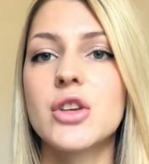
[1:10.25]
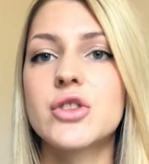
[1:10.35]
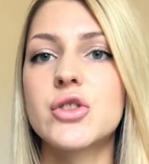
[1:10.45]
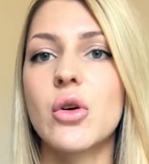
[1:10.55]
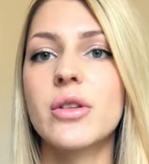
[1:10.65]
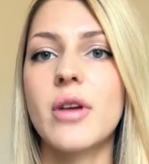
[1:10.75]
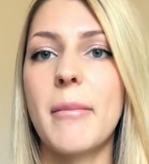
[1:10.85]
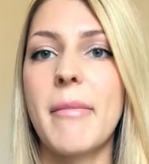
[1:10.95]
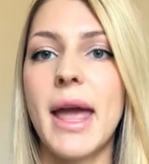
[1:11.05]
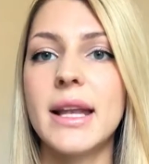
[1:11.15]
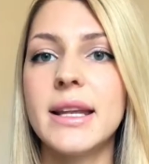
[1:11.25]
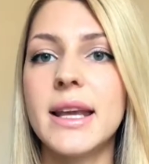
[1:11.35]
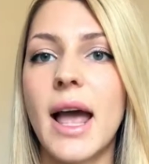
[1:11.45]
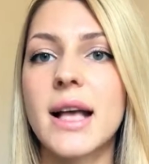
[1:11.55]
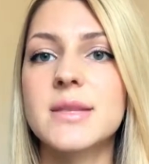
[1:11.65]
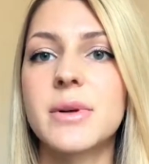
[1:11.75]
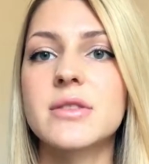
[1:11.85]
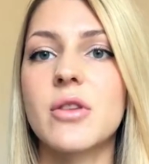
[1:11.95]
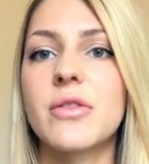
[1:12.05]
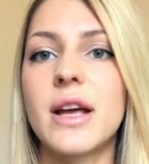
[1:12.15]
So there are many
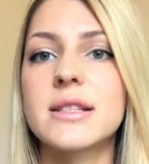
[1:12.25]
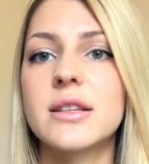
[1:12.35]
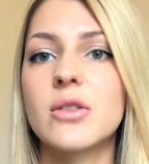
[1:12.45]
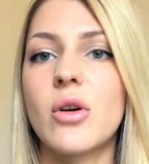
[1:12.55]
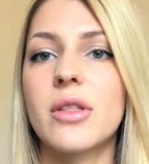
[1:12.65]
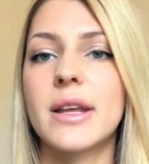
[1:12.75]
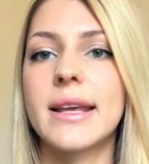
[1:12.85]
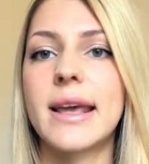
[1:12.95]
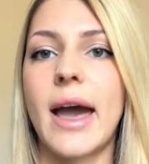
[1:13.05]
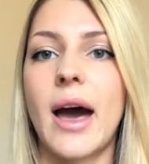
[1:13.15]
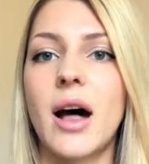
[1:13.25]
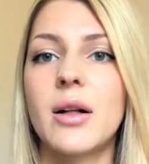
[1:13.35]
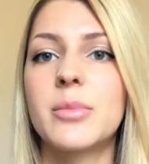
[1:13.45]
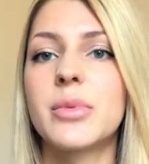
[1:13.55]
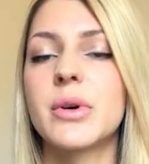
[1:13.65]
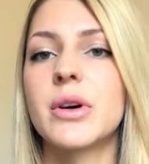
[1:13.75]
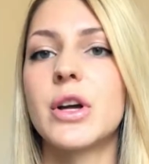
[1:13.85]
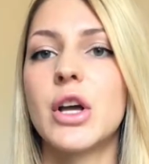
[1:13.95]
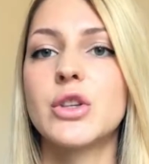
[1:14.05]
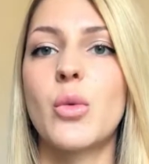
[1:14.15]
aspects of SEO that can help
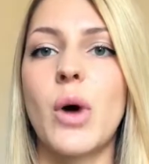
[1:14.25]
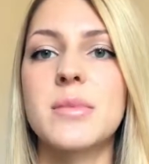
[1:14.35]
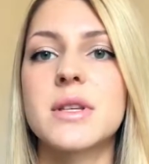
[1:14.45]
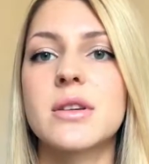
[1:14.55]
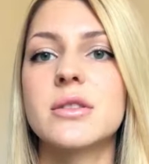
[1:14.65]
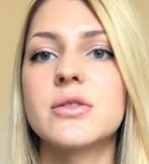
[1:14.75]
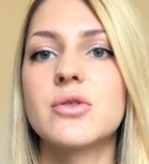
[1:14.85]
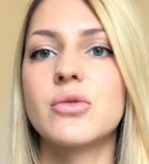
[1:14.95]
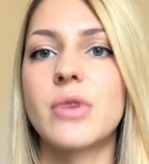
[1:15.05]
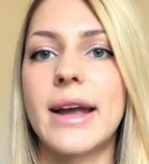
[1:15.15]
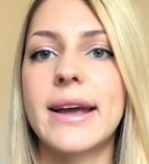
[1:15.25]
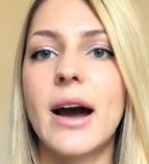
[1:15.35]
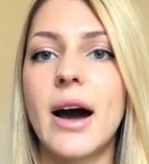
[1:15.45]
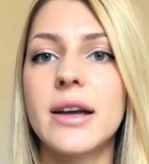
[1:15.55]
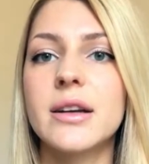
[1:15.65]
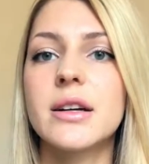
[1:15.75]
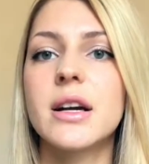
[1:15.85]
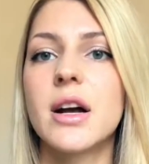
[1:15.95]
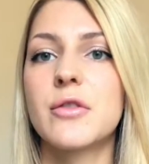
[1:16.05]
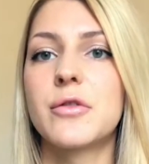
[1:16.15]
your website to rank higher,
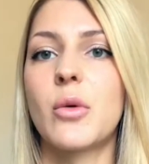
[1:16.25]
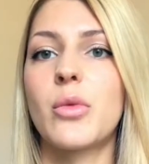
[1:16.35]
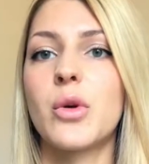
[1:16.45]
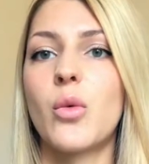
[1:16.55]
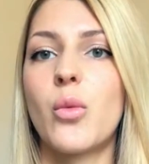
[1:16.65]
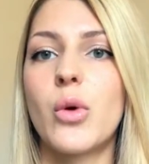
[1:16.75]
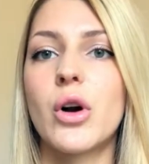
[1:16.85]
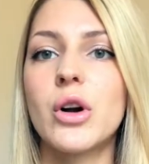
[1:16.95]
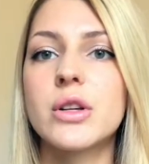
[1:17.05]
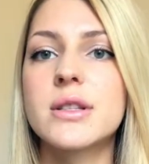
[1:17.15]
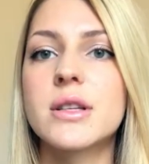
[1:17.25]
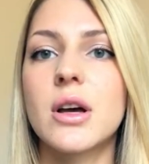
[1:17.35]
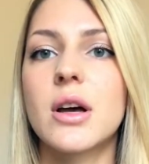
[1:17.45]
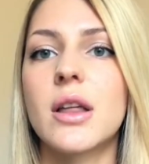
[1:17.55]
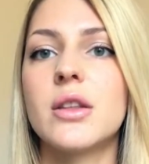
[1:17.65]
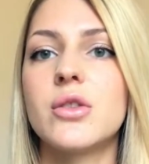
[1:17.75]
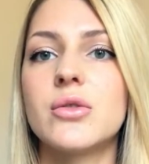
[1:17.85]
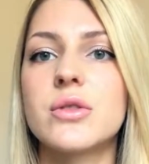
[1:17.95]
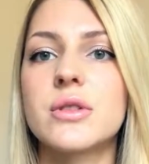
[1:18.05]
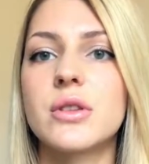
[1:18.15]
from the words
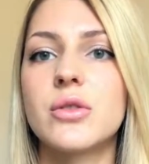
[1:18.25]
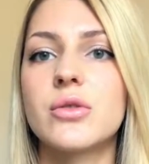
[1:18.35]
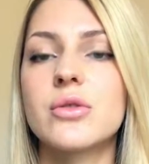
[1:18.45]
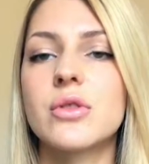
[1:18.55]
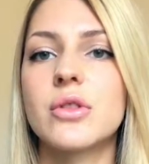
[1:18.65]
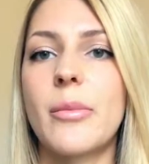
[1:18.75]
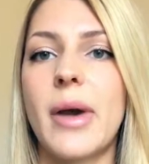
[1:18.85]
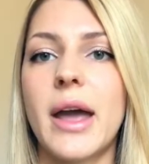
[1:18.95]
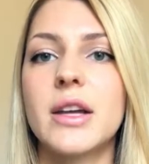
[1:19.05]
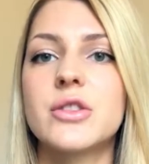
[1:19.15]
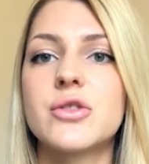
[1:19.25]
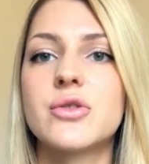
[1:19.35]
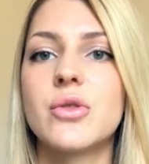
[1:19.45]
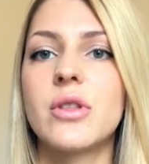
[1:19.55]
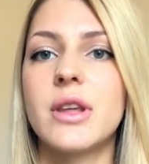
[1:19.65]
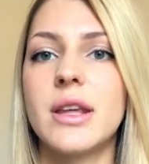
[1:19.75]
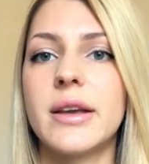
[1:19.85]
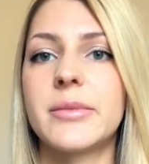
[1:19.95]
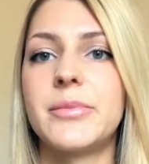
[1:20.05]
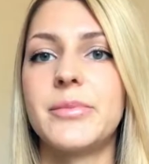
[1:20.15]
you use on your page to the